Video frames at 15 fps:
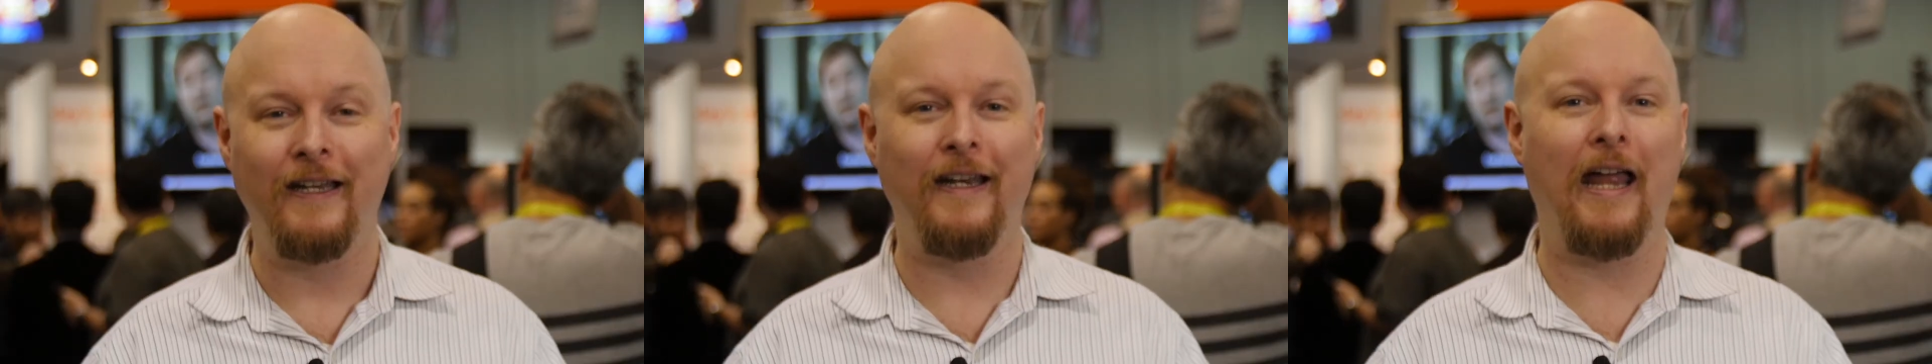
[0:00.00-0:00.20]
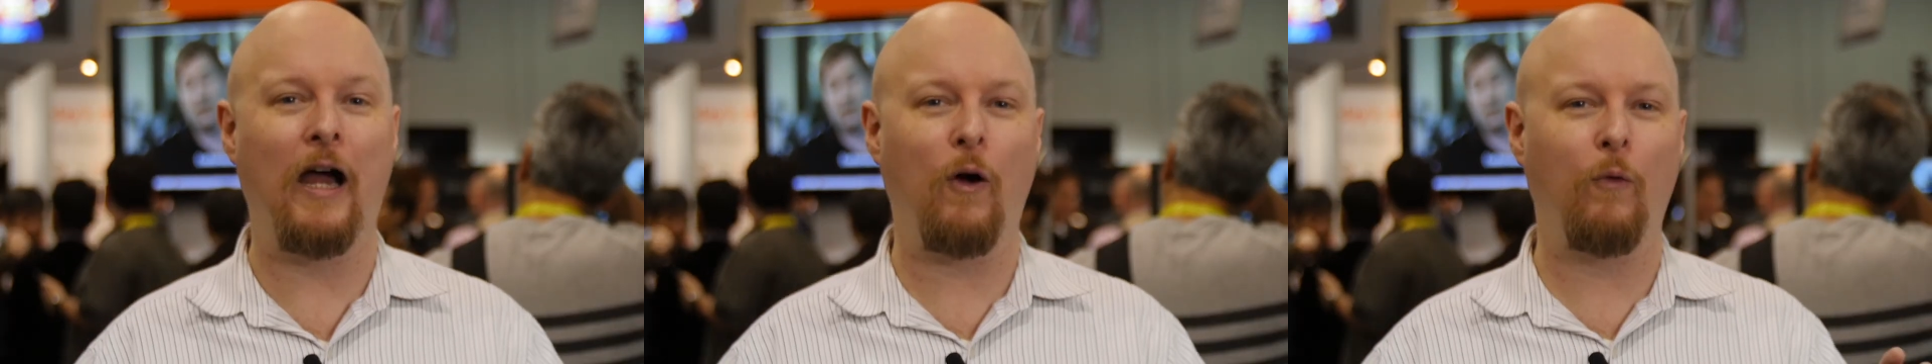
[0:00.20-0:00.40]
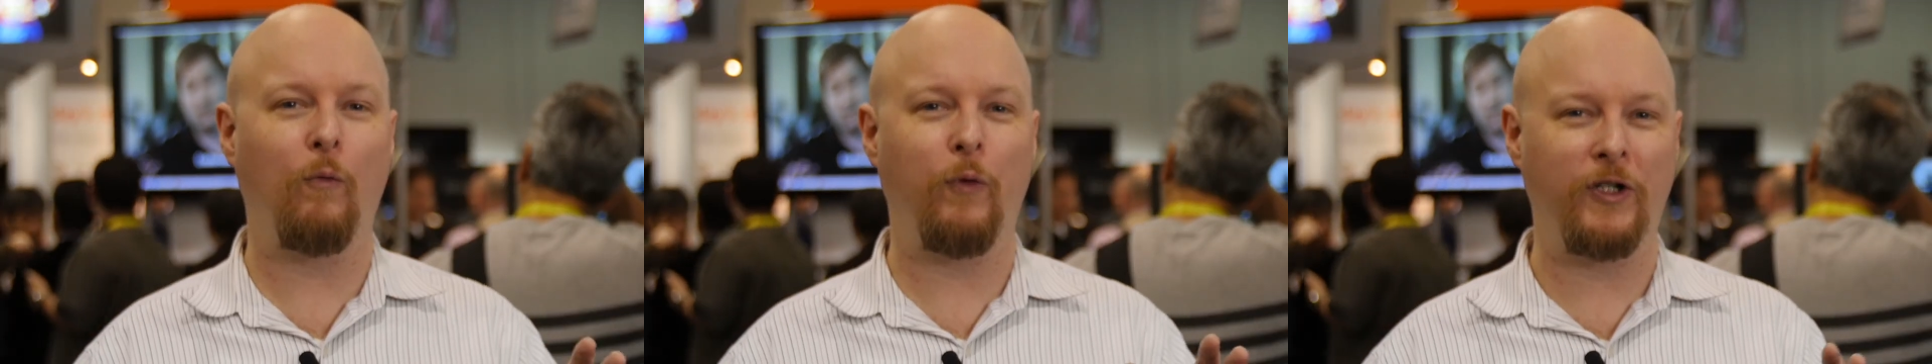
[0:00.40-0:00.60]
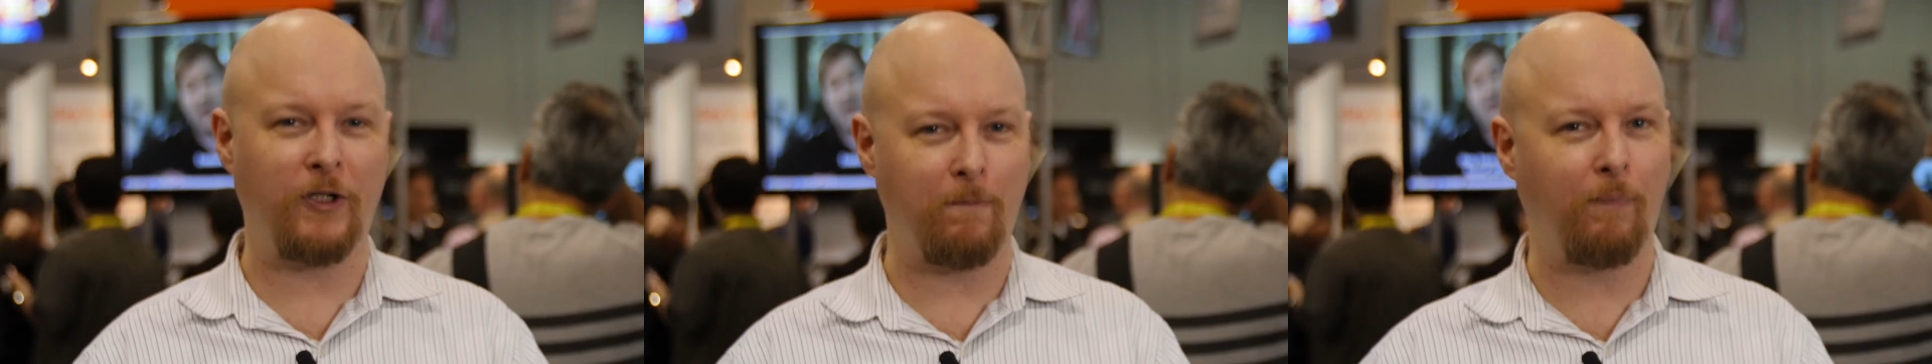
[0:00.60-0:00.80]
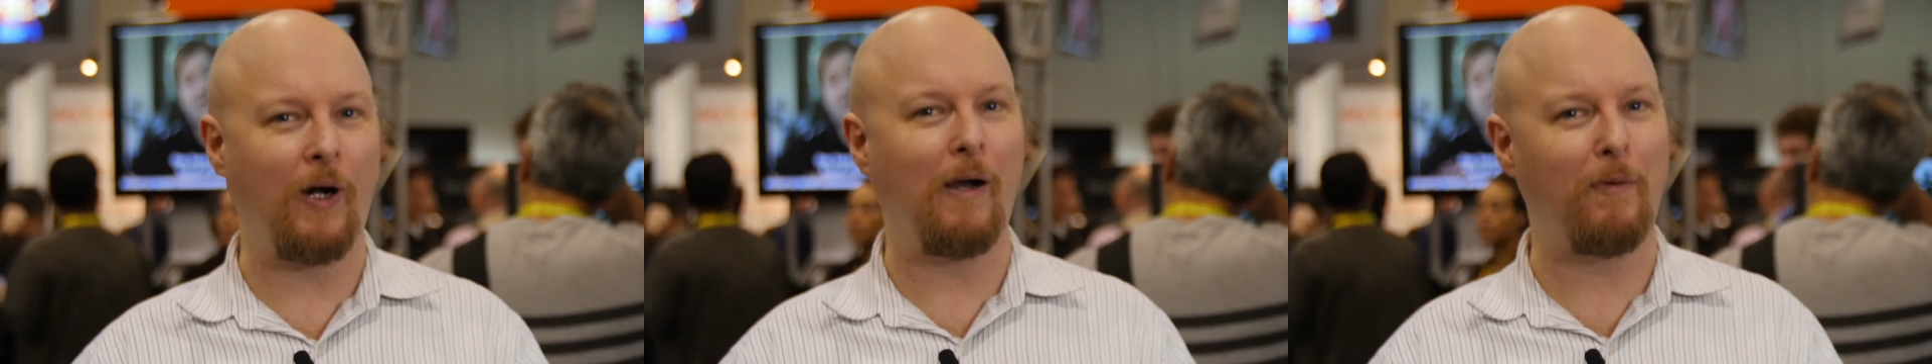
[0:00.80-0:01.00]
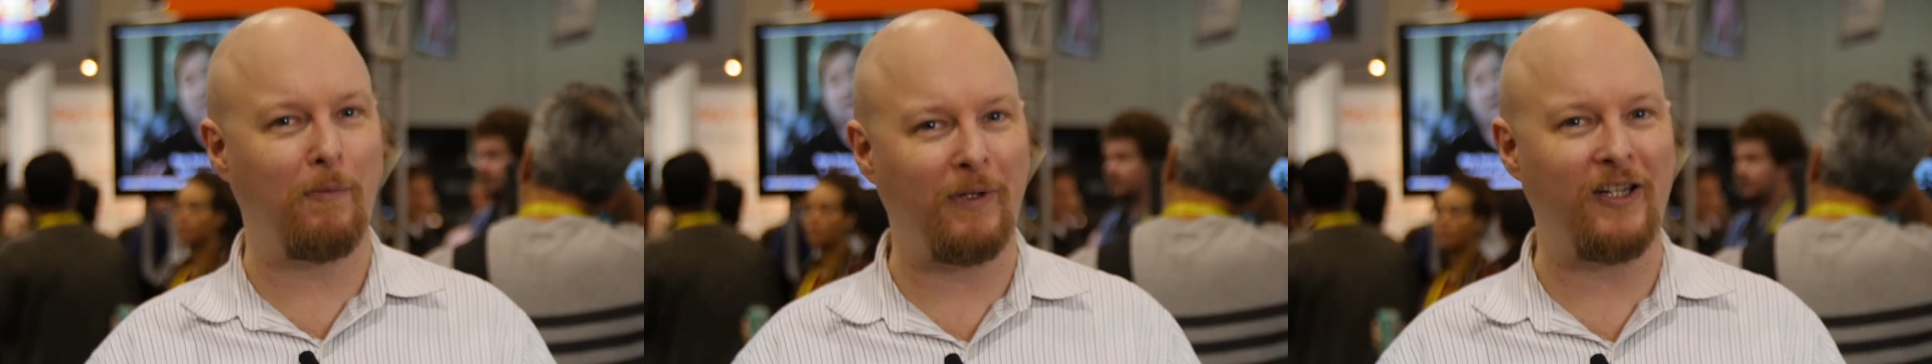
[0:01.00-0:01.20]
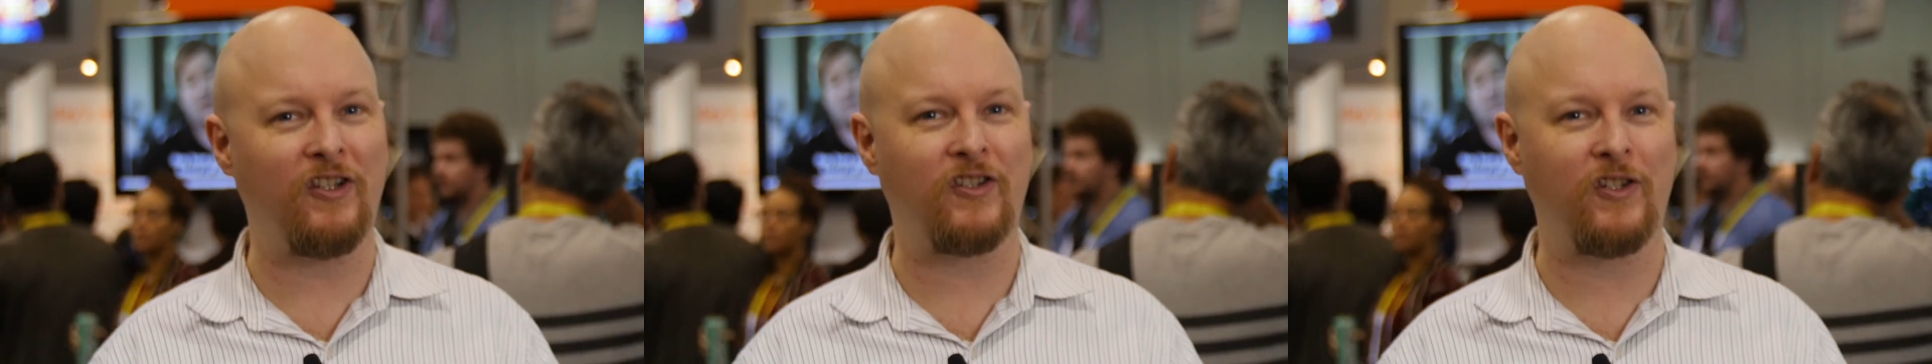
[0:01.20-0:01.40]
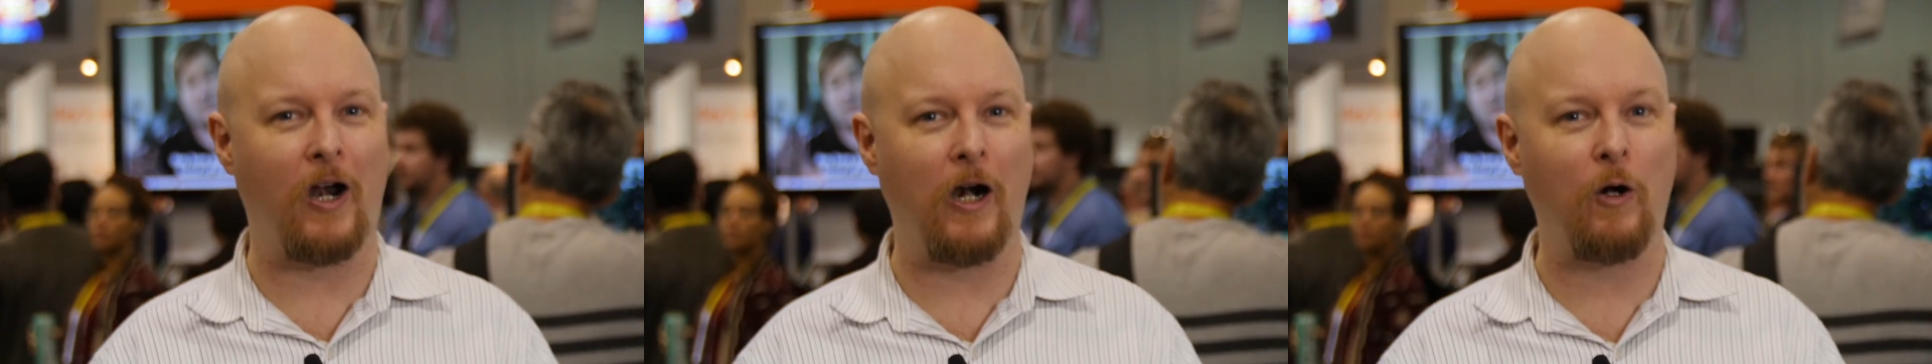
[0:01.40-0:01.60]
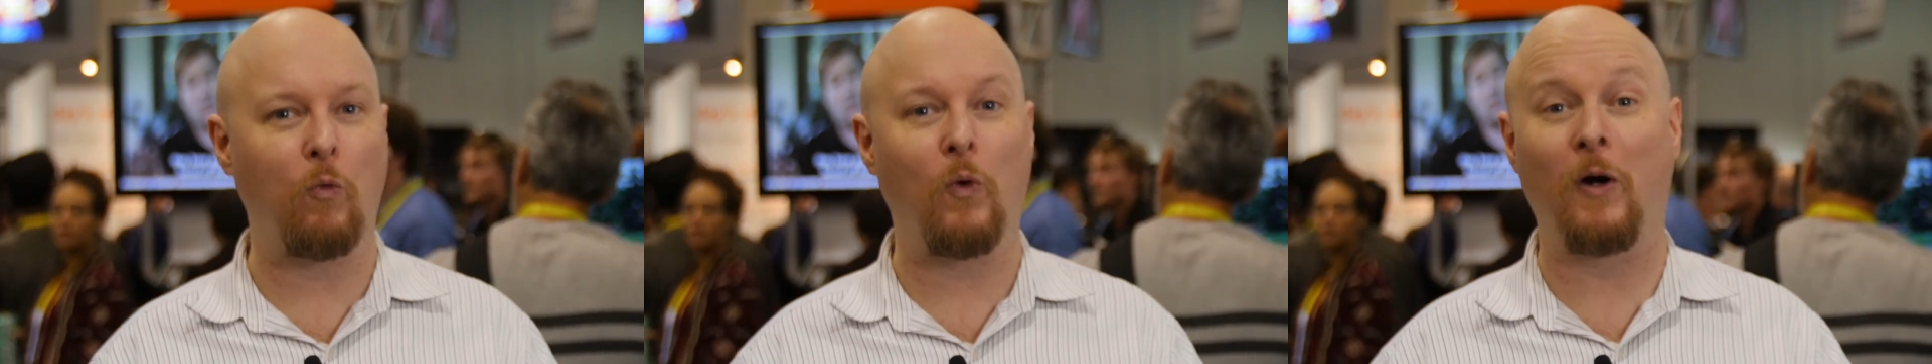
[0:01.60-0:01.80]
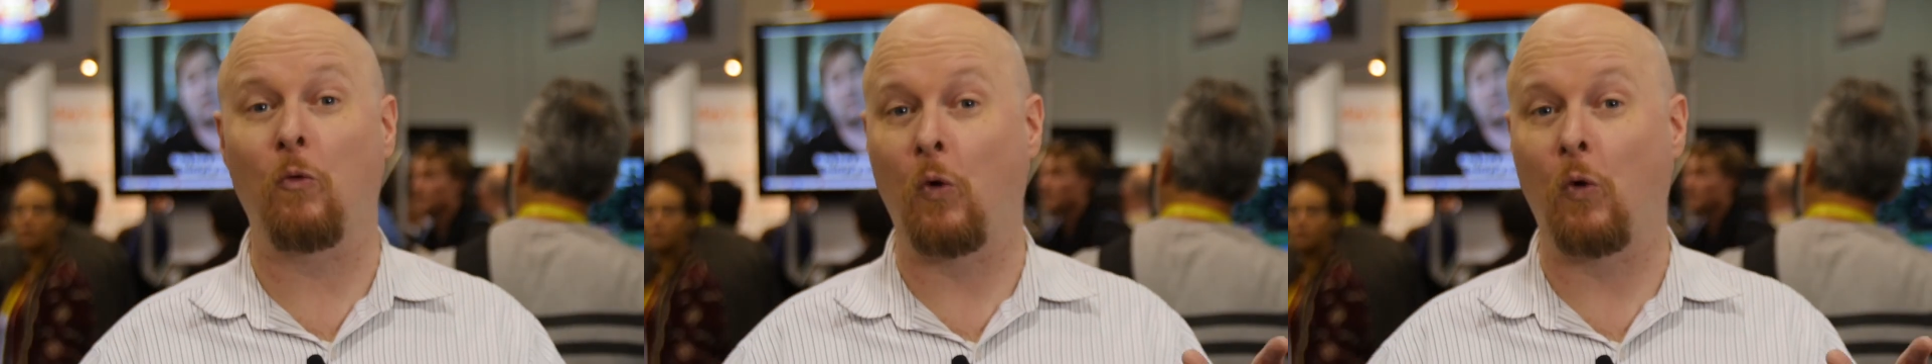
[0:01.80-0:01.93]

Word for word: Now, we should probably start where